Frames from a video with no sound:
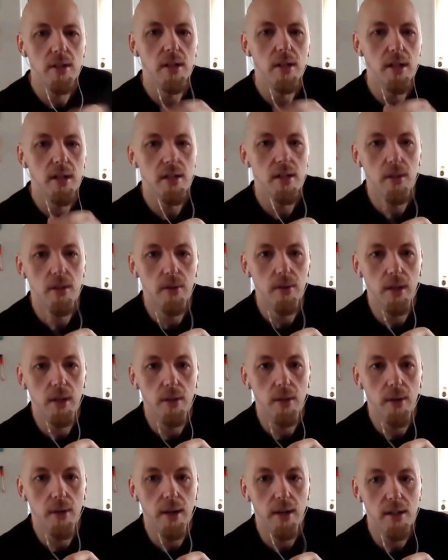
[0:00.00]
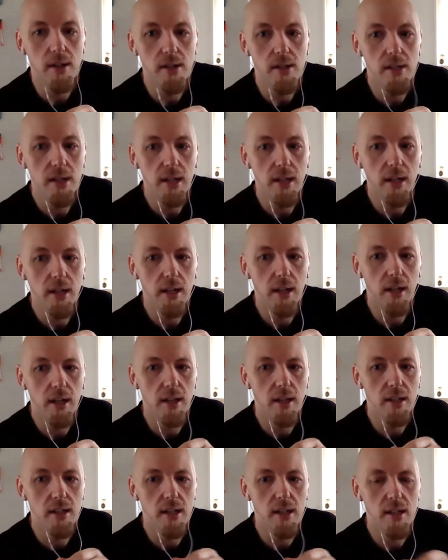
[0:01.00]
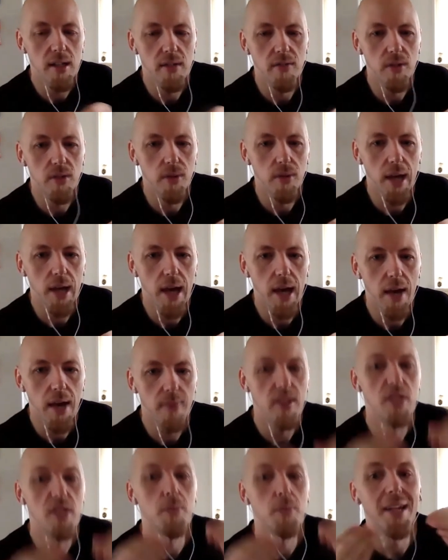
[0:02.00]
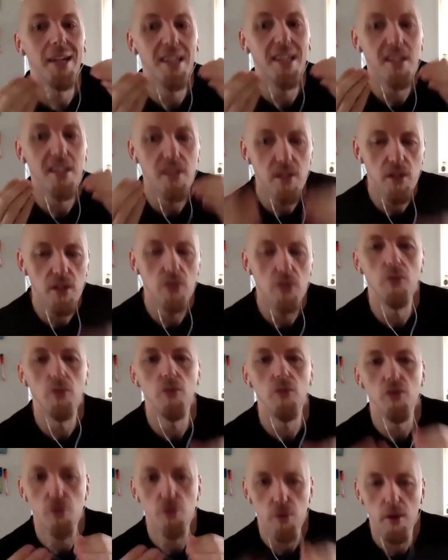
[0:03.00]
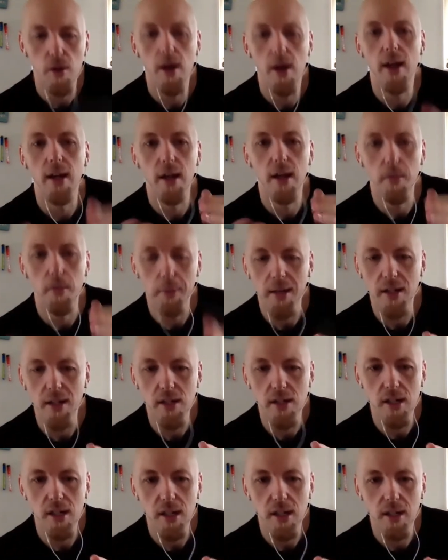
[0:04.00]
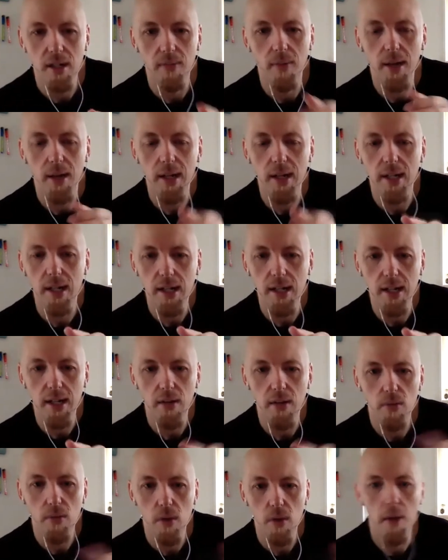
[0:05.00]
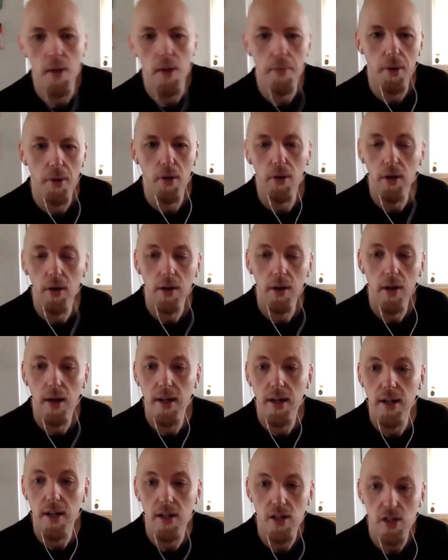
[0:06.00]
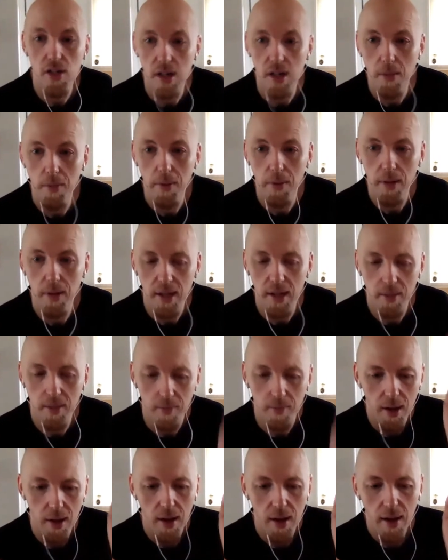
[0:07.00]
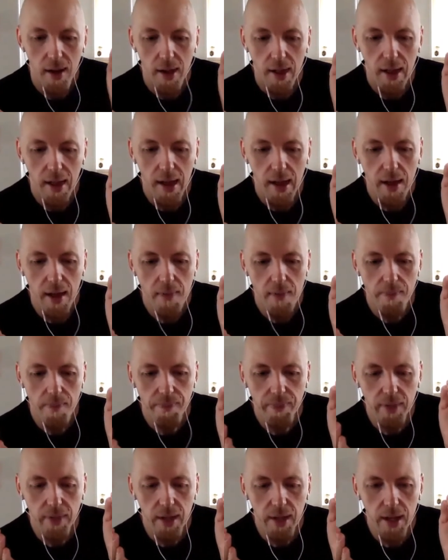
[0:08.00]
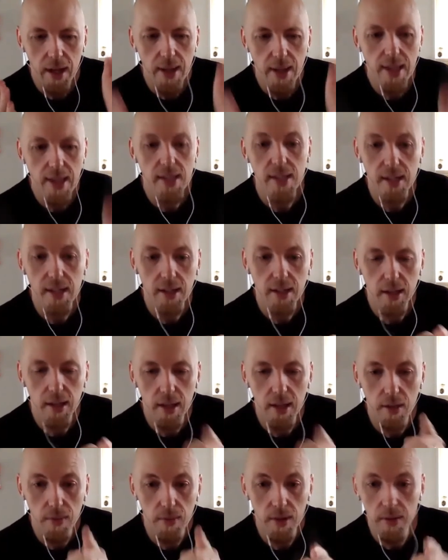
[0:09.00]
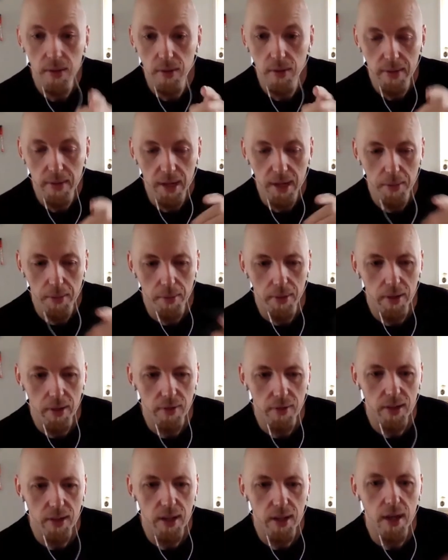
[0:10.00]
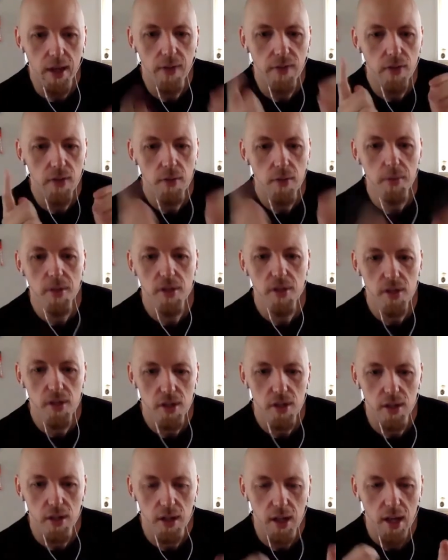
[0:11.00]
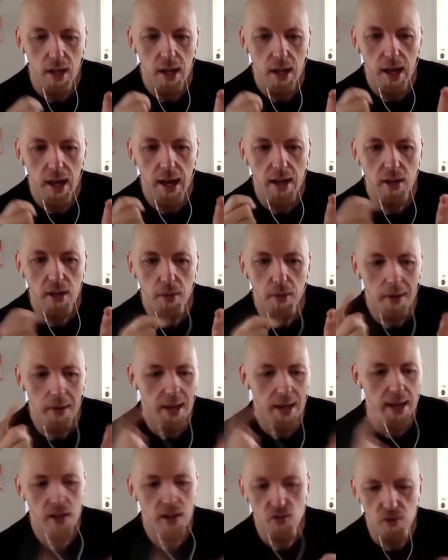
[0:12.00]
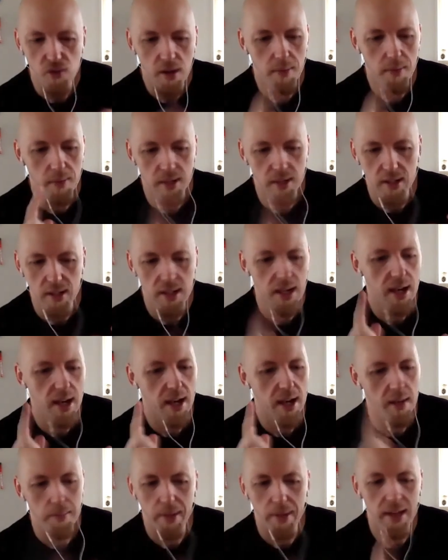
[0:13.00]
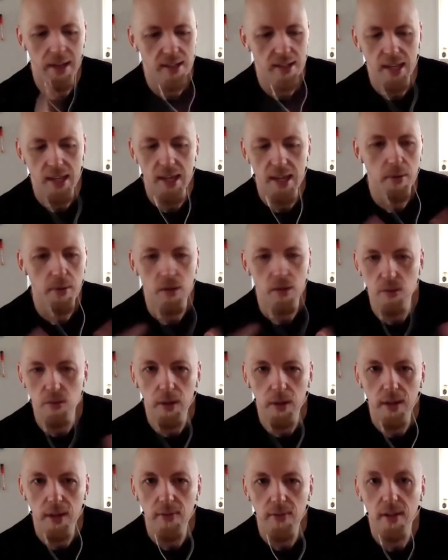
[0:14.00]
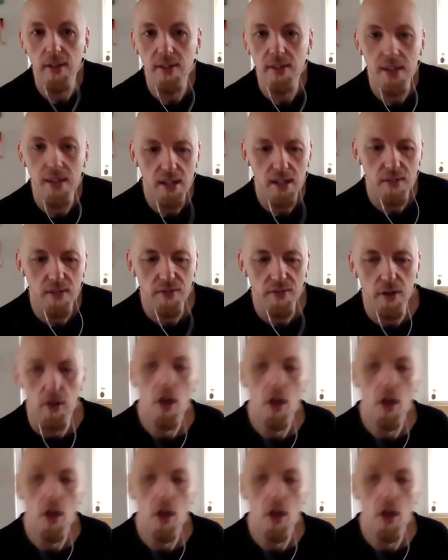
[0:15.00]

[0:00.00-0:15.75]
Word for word: necessarily the greatest singer in the sense of doing harmonies, but he still tried and pitched in. And when he didn't get it right, Paul and I didn't jump on him. Um, and that's the other thing I really want to make a point of here. If you're a musician and you're playing drums, guitar, bass, keyboards, whatever, saxophone,